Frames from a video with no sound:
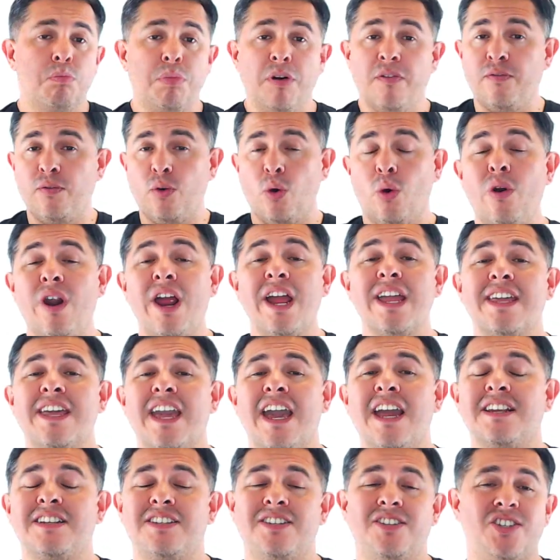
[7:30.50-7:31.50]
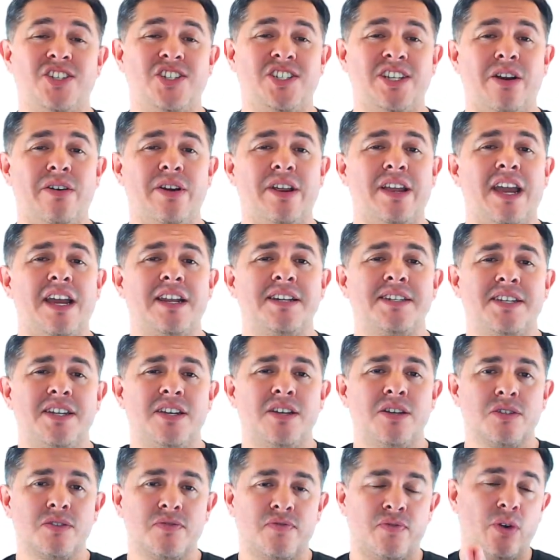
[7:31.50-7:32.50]
Before I get to sharing
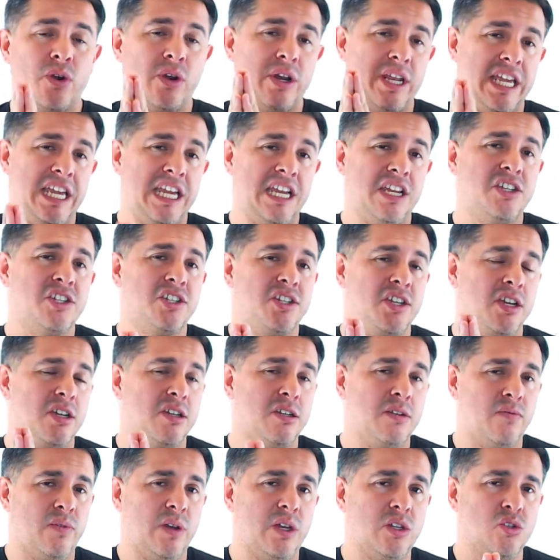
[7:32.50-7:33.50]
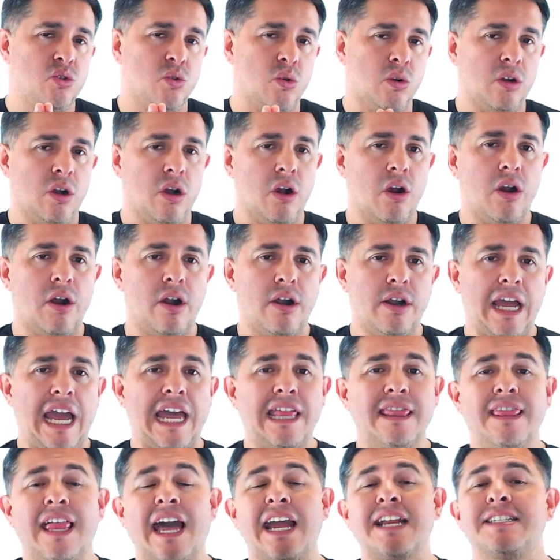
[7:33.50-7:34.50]
ideas for each individual card,
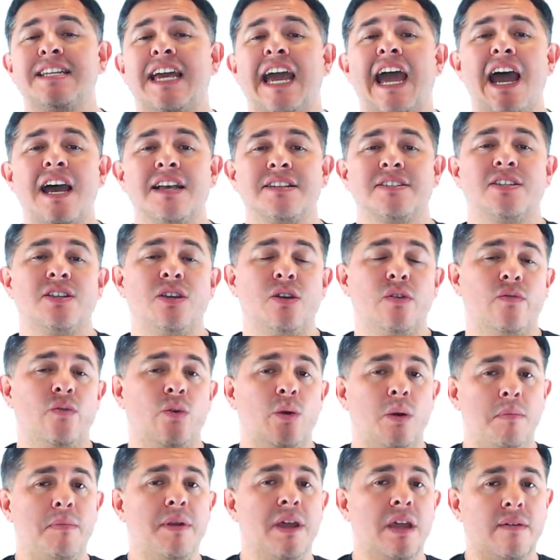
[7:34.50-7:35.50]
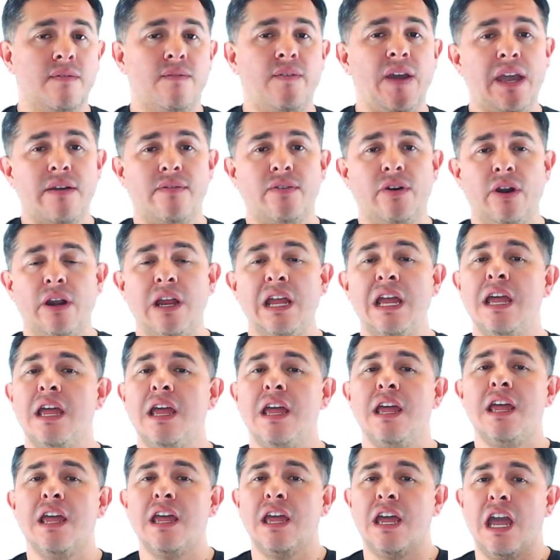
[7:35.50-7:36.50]
I'd like to ask you for a big favor.
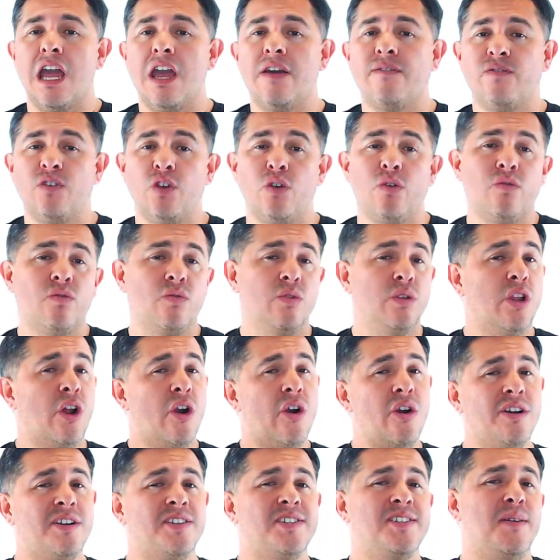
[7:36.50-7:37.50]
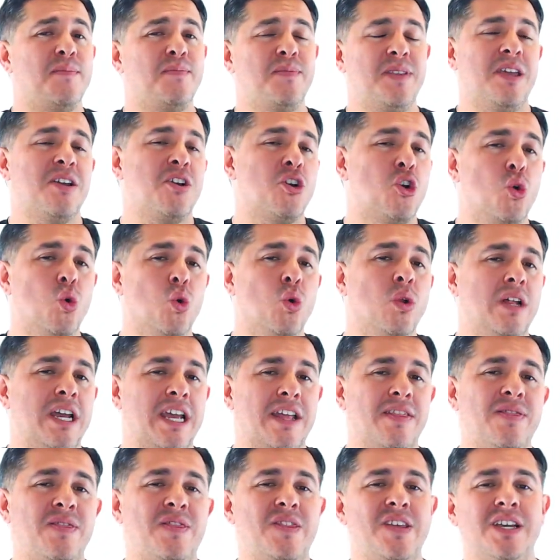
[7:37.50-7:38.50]
If you've learned something cool
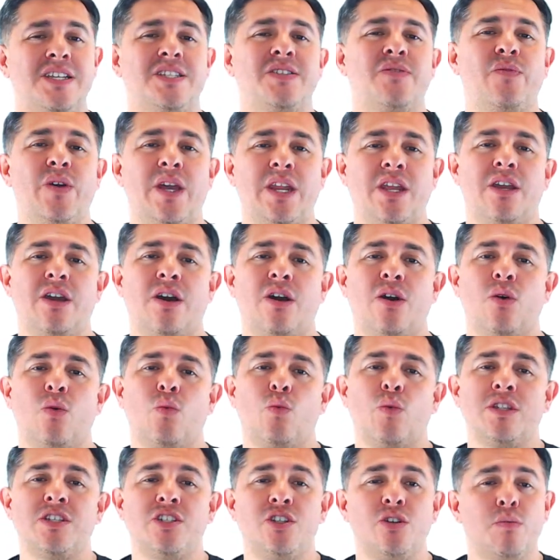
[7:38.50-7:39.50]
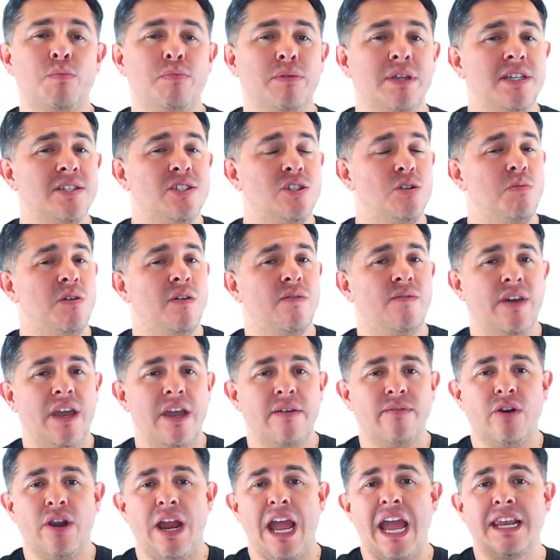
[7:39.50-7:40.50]
in this video, would you please do me a
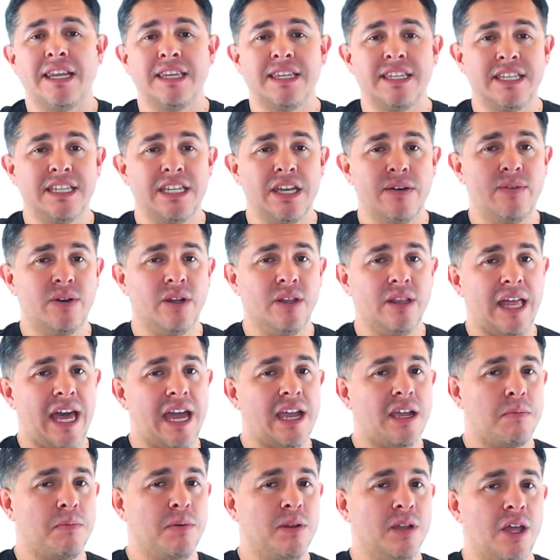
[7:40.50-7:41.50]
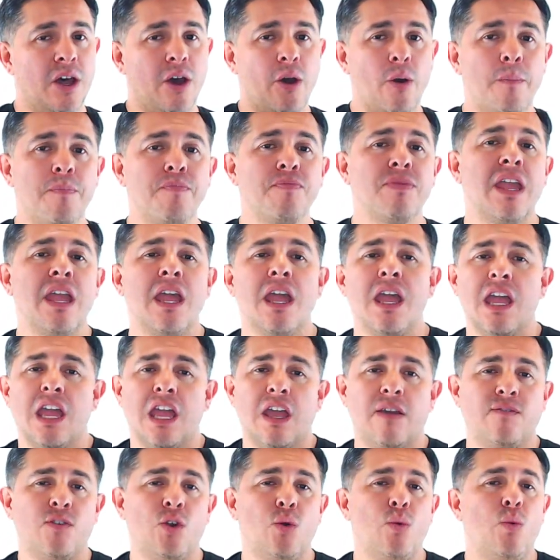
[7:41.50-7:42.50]
favor and give it a like below?
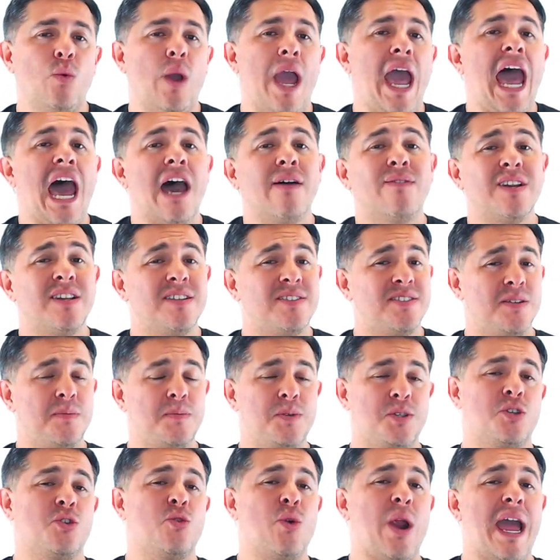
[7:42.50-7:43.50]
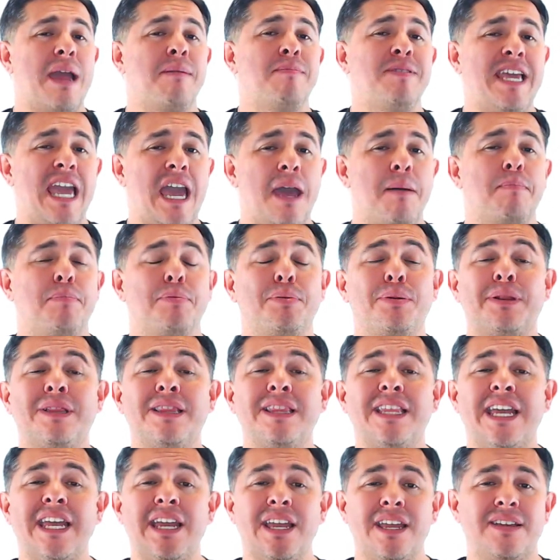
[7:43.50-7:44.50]
If you haven't subscribed yet,
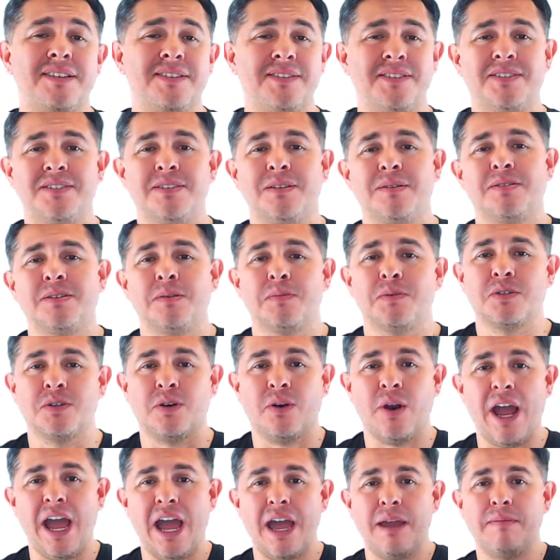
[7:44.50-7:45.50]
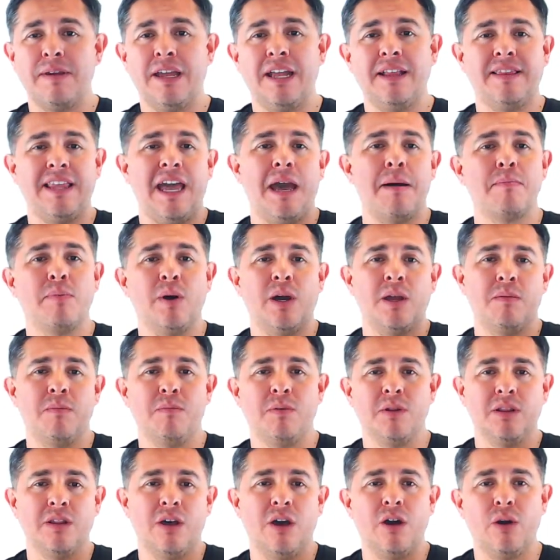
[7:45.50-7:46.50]
please subscribe, hit that
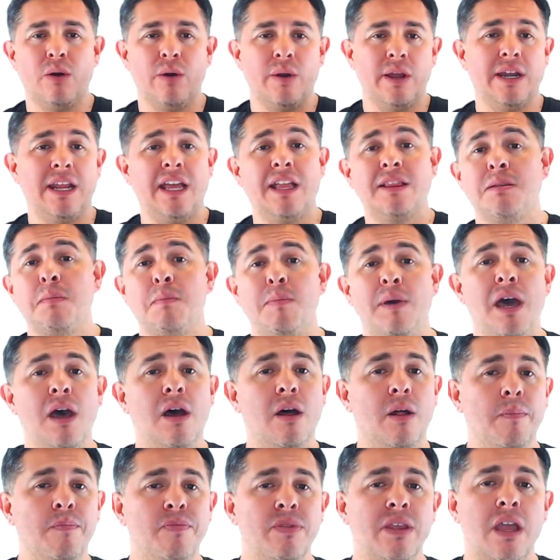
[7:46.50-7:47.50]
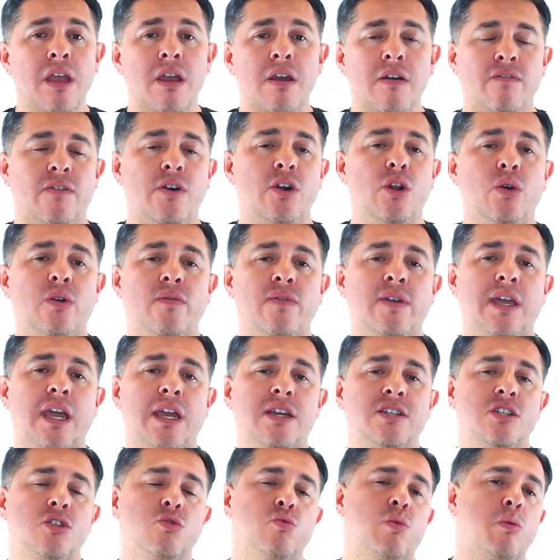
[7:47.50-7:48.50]
button below and hit the bell for
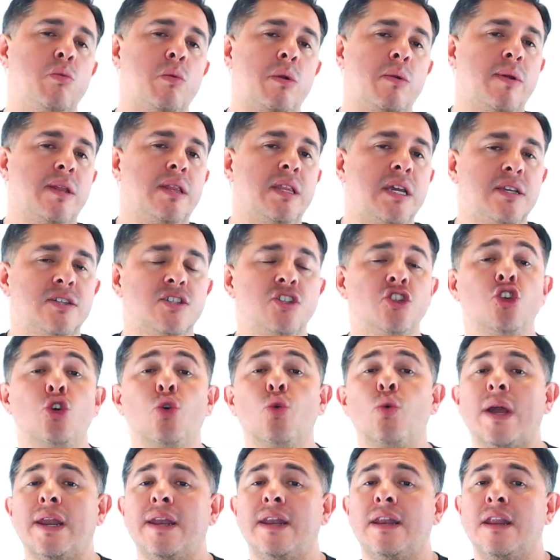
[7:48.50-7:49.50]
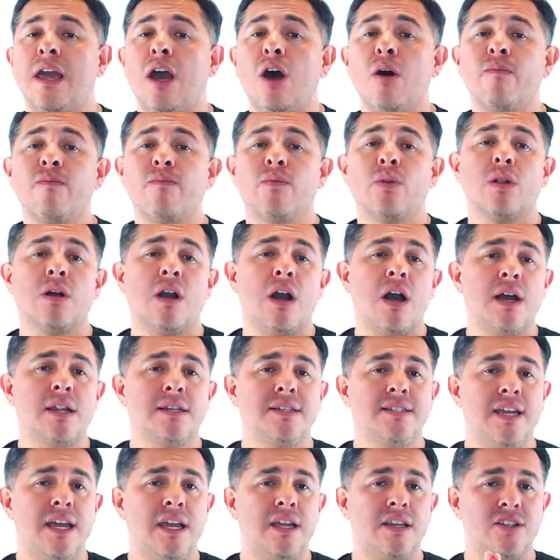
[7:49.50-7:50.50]
notifications when we release new and helpful
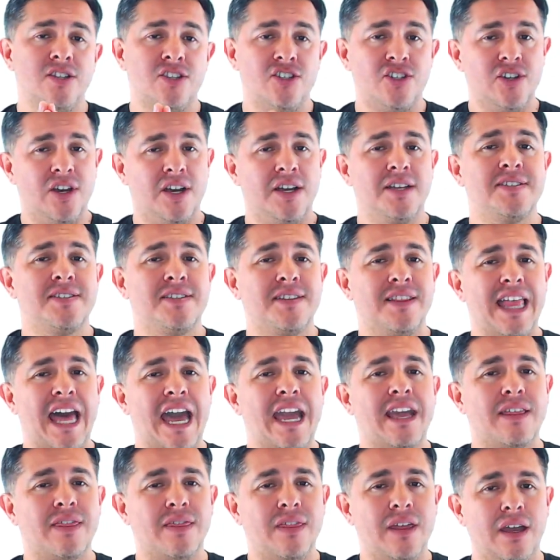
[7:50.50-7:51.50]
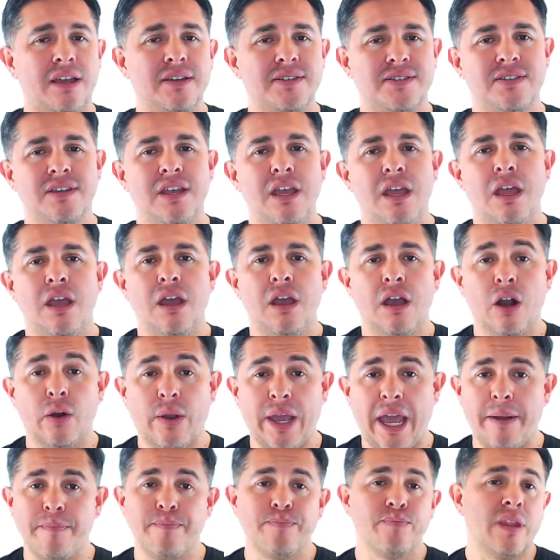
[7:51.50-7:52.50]
content just like this.
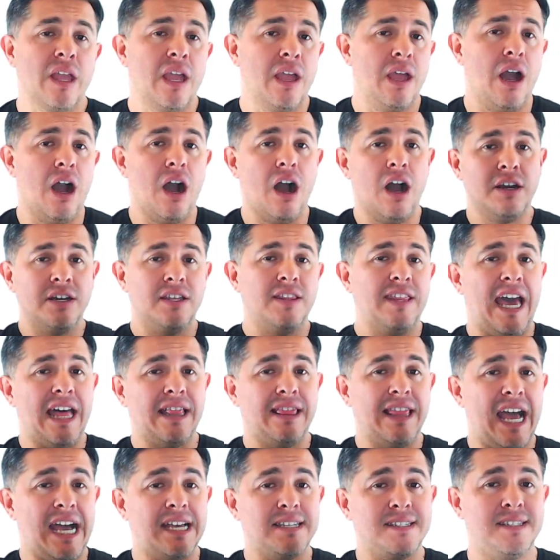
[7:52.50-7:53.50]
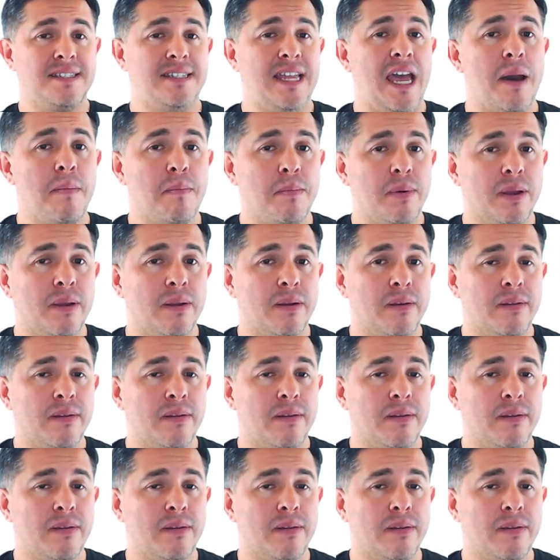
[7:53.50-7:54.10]
Okay, on to that last step.